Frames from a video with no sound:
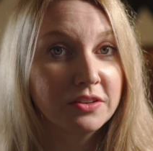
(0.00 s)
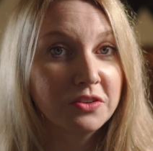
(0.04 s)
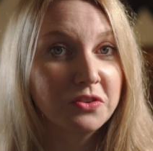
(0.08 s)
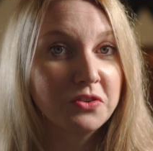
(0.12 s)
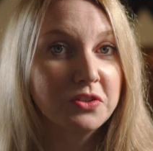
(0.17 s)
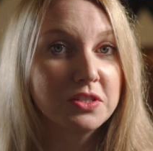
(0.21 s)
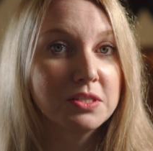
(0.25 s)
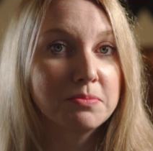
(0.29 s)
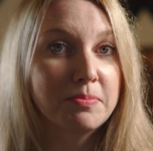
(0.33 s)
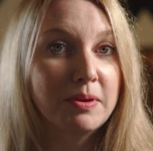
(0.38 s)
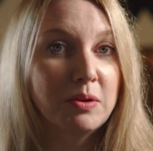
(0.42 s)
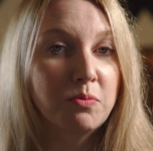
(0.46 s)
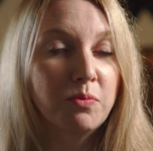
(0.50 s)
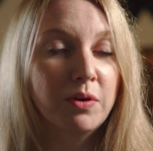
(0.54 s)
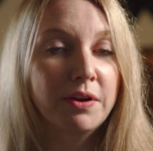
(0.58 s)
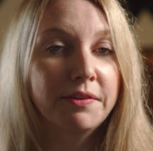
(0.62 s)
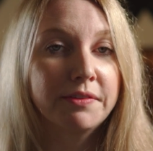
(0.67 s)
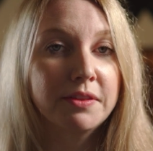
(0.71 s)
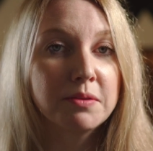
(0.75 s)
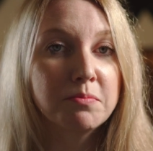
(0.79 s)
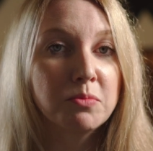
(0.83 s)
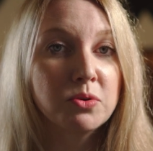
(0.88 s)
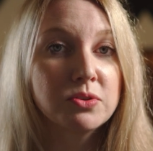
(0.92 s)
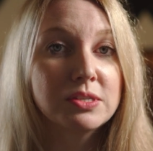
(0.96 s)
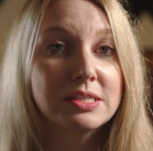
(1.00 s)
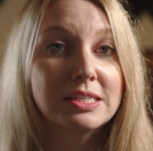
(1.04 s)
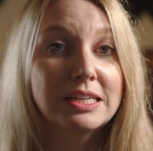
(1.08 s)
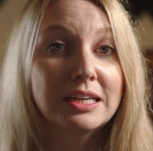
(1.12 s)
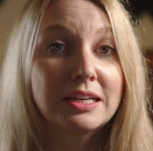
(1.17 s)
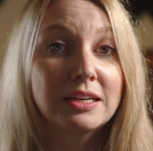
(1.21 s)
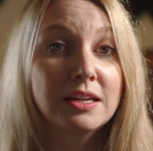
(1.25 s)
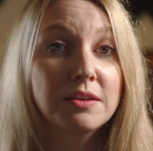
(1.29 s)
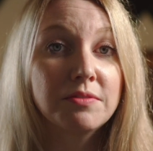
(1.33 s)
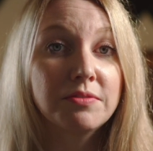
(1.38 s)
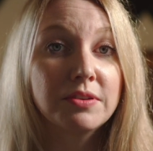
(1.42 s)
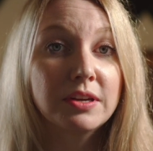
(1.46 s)
who has been one of the most
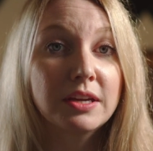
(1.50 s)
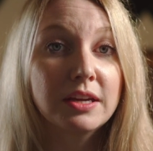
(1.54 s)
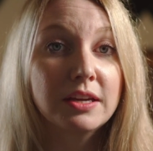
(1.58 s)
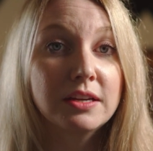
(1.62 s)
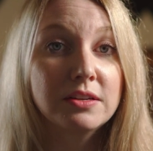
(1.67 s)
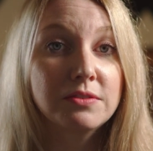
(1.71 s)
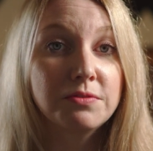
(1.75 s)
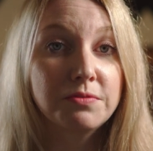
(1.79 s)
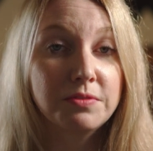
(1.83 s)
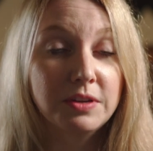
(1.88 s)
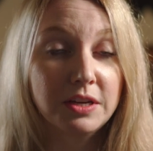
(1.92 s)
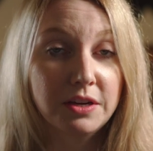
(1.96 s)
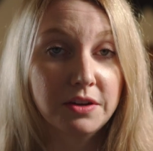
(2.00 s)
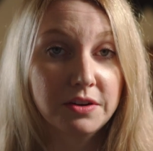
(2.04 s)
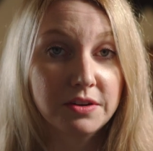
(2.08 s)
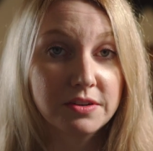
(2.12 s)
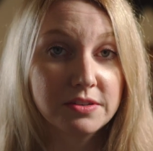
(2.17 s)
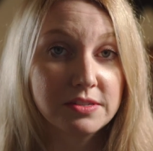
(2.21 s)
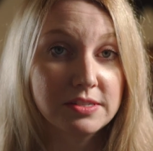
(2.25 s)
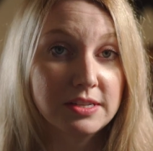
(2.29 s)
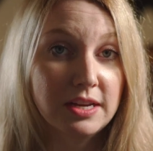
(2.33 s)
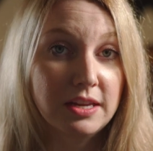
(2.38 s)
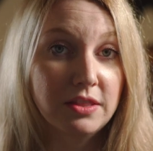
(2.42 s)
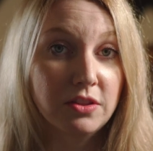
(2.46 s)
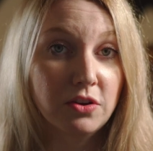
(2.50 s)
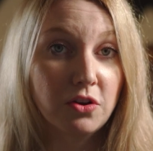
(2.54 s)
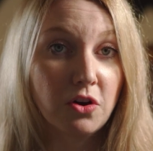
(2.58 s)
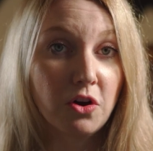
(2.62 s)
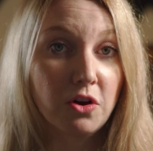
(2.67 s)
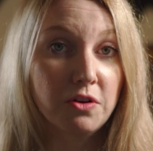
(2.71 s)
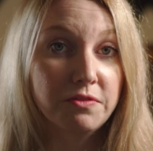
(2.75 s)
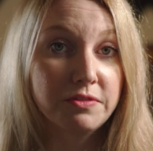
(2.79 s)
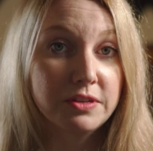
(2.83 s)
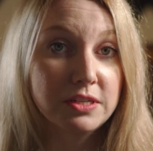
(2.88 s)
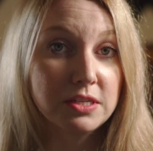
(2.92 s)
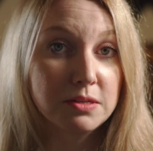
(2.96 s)
significant figures in the
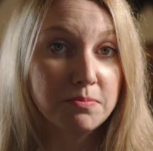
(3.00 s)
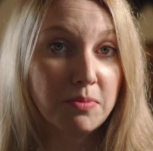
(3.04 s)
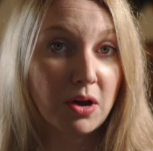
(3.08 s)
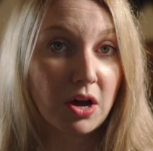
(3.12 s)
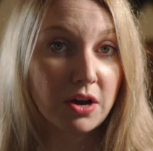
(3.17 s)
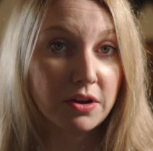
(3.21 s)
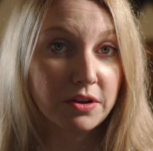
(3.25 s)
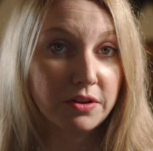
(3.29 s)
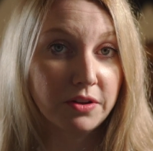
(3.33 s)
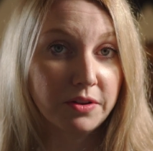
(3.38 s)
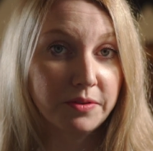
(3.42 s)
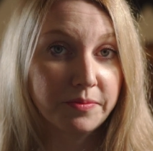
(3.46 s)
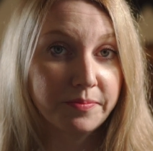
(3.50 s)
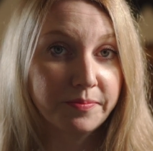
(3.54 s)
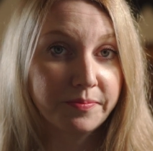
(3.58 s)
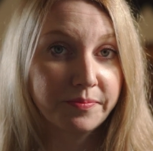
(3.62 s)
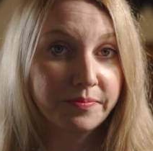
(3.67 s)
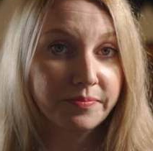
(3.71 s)
COVID debacle.